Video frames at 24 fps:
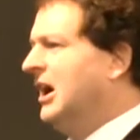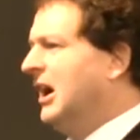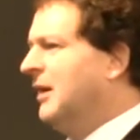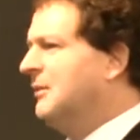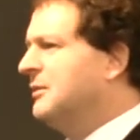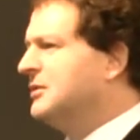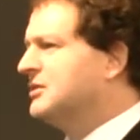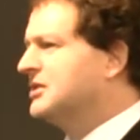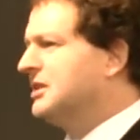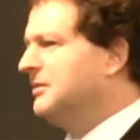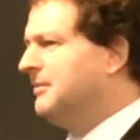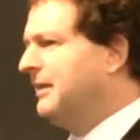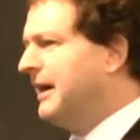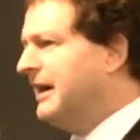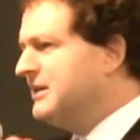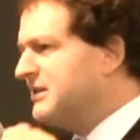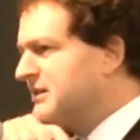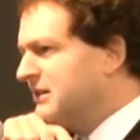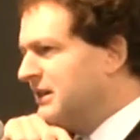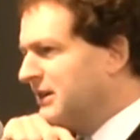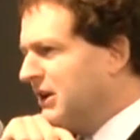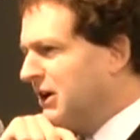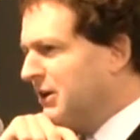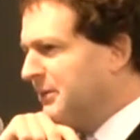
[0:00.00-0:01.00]
I'm just
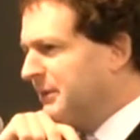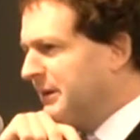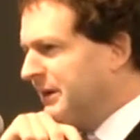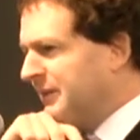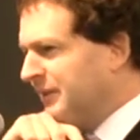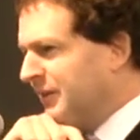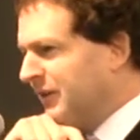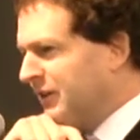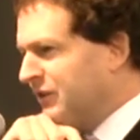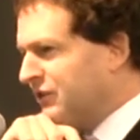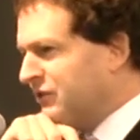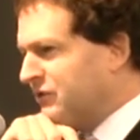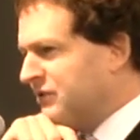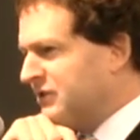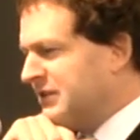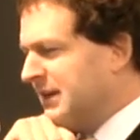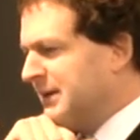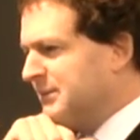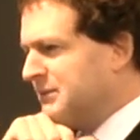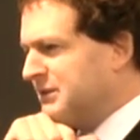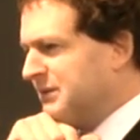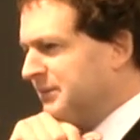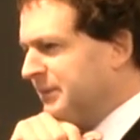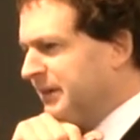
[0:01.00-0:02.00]
amazed that nobody in the industry
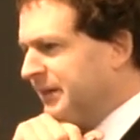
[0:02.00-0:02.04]
seems